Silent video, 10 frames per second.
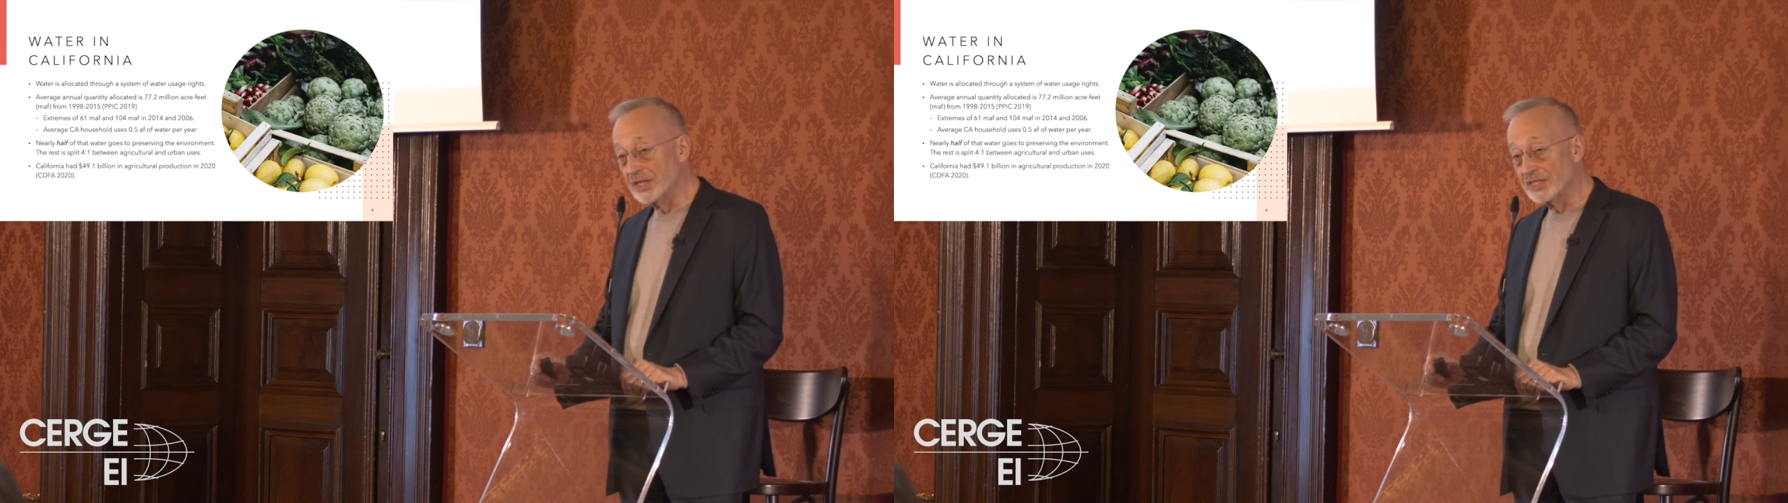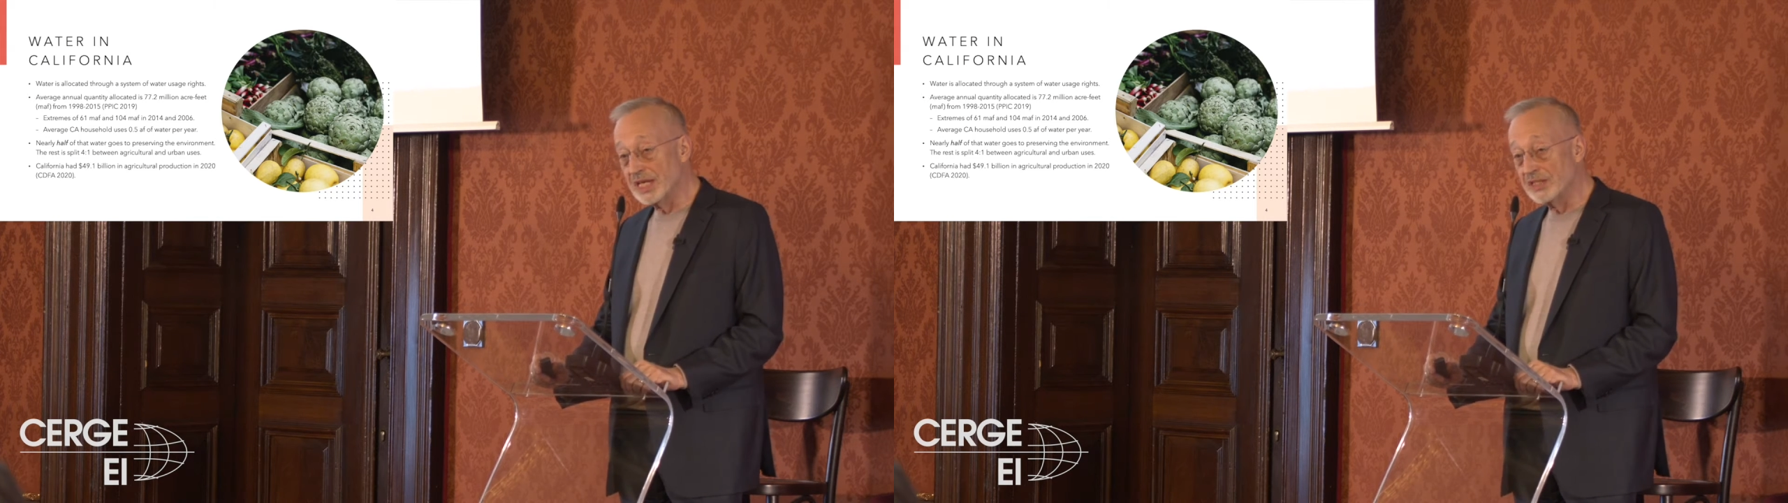
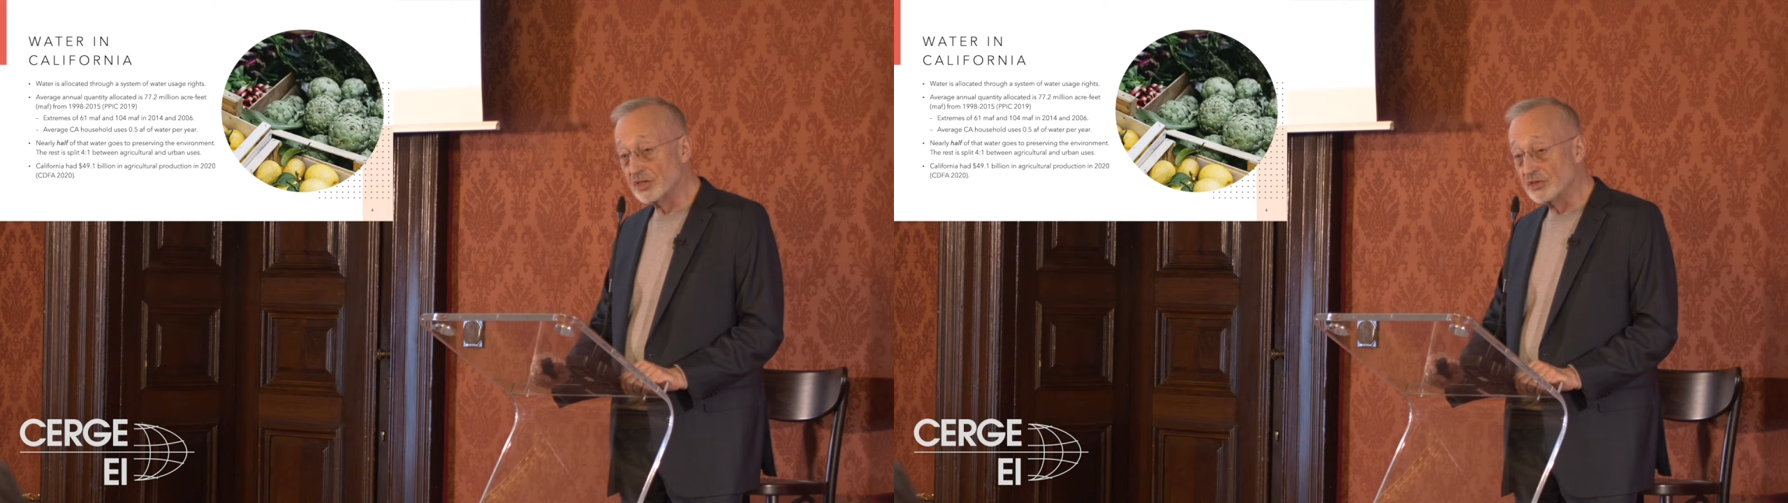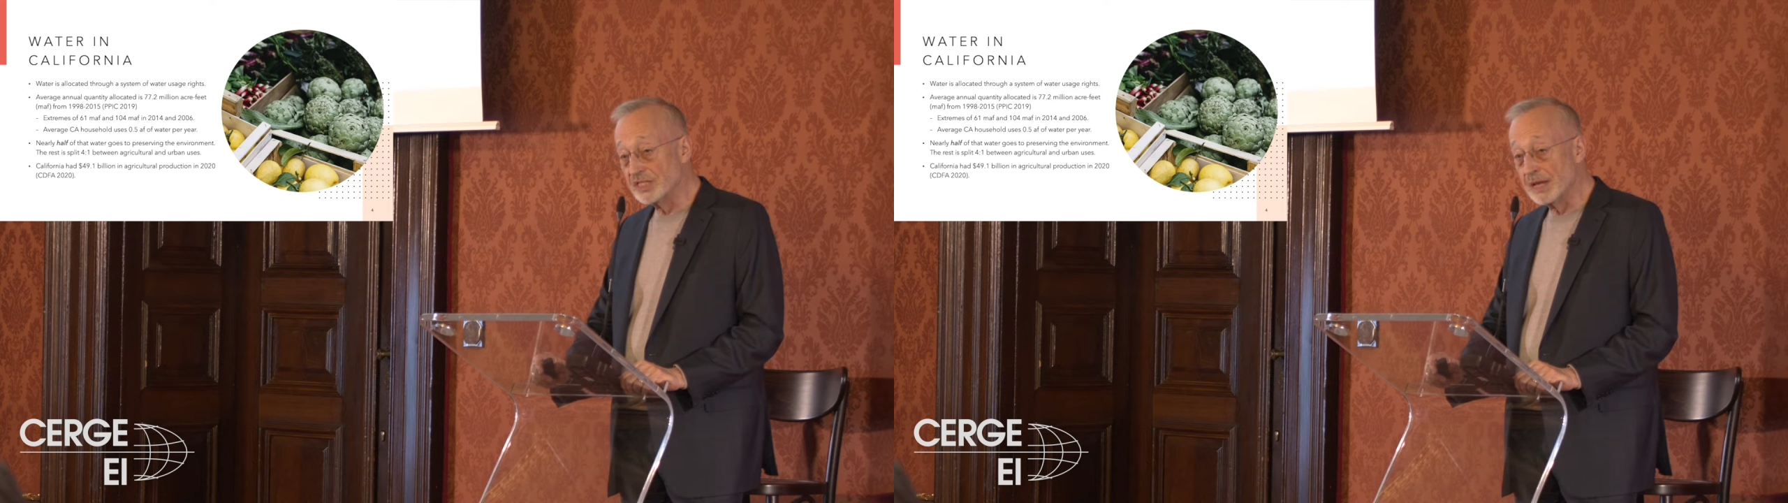the states
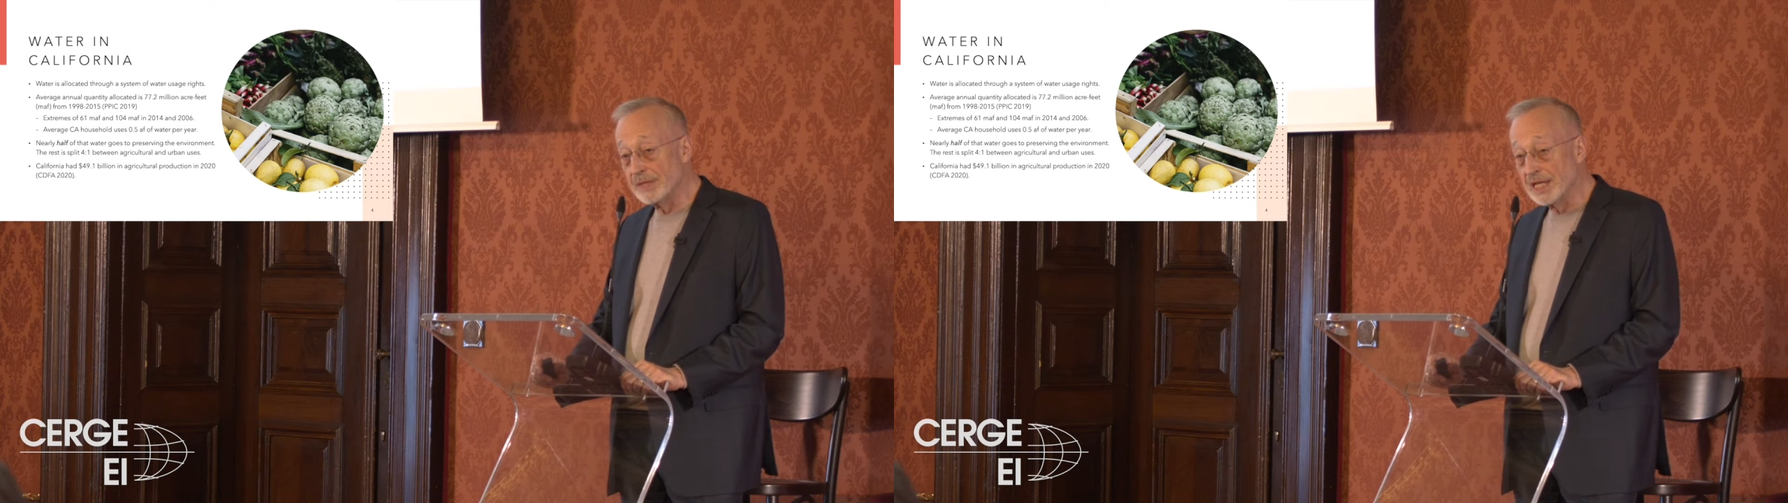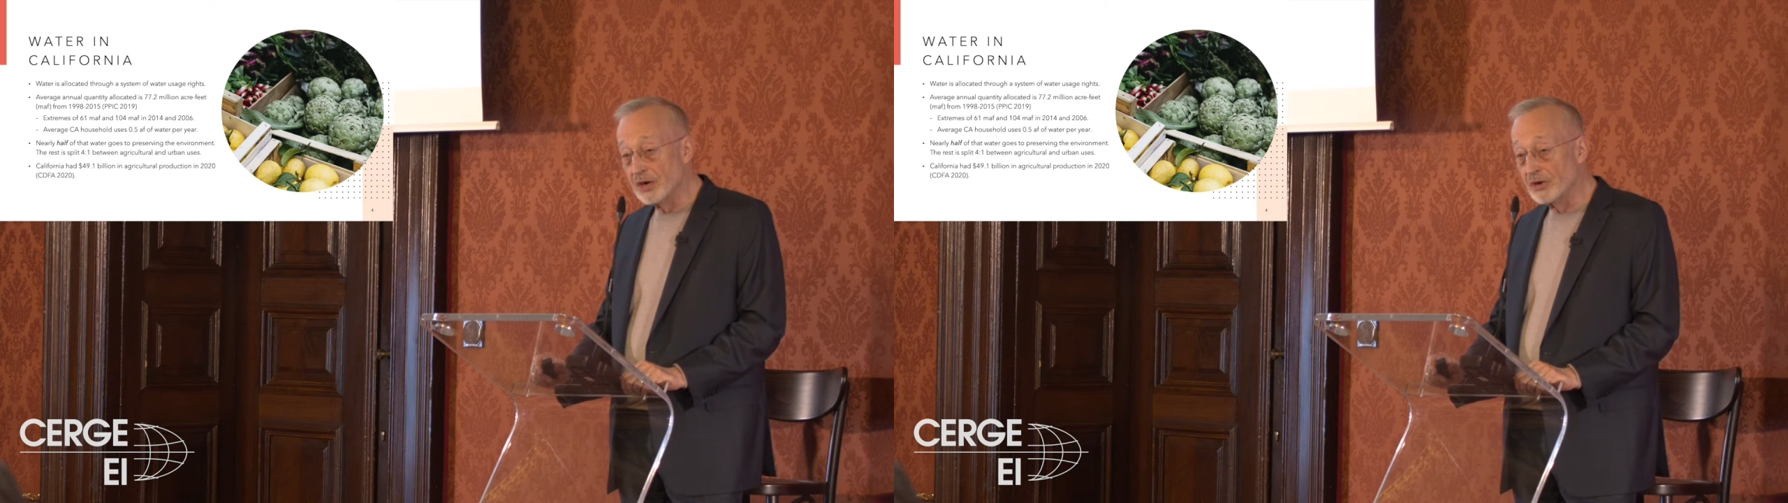are
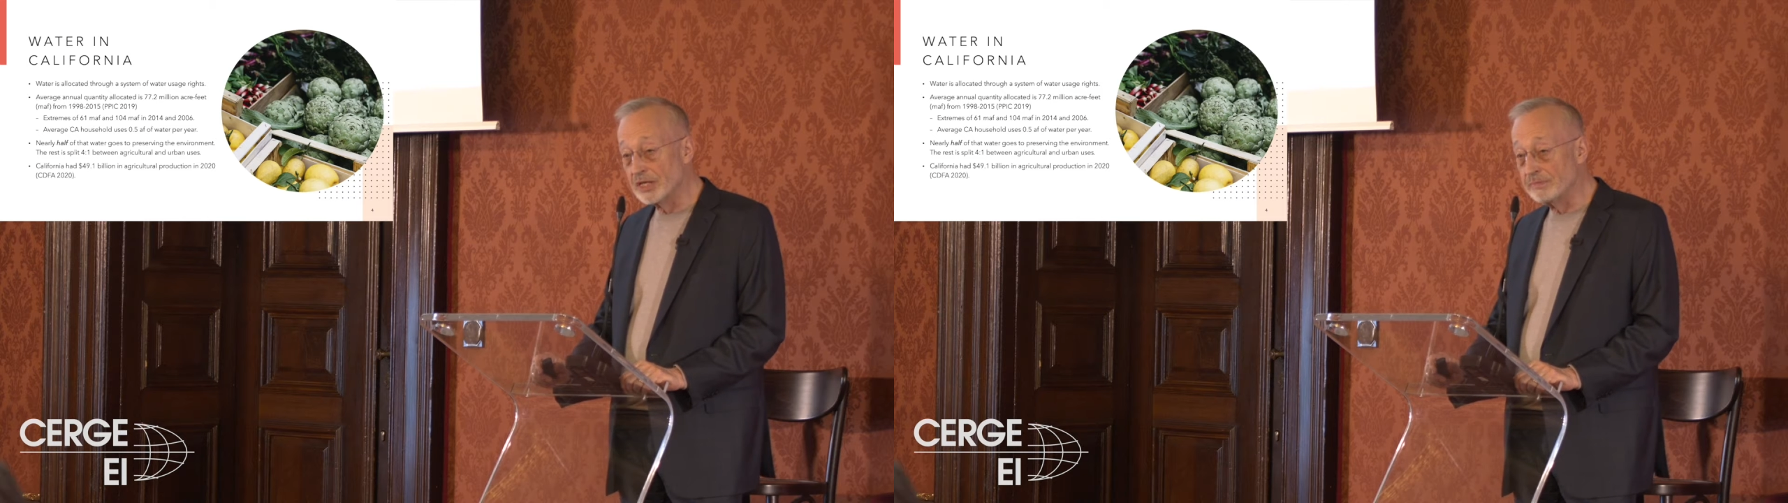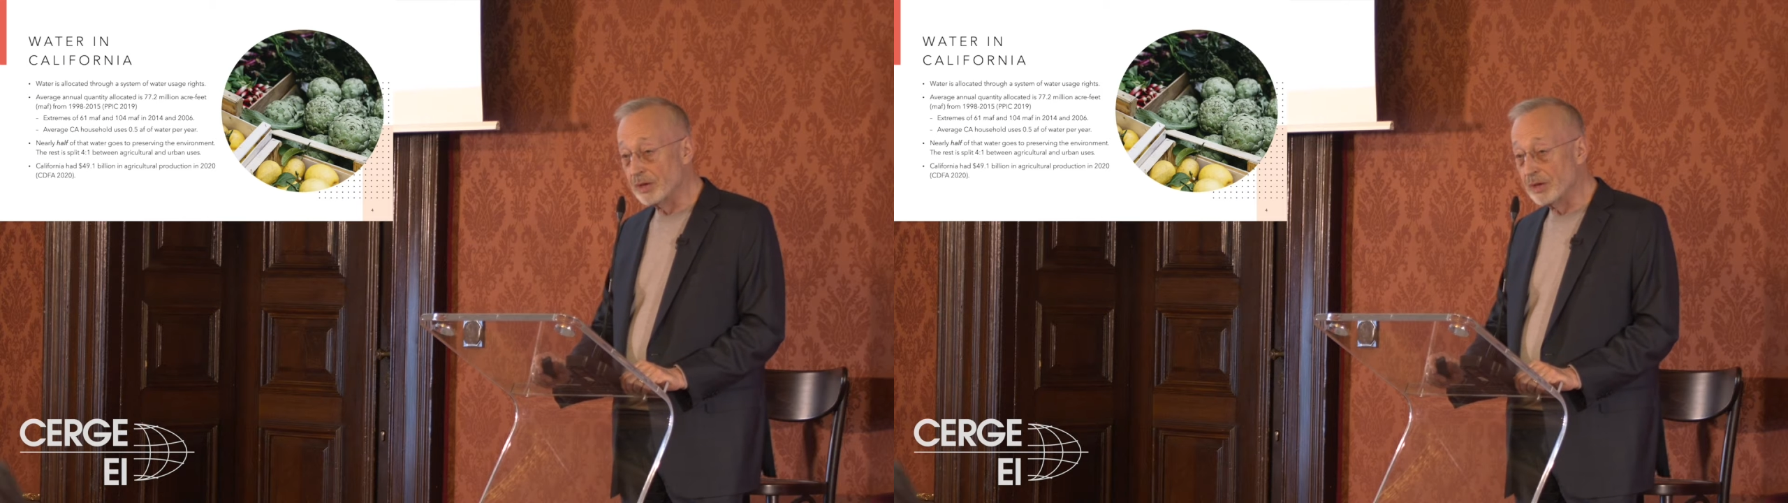semi-arid,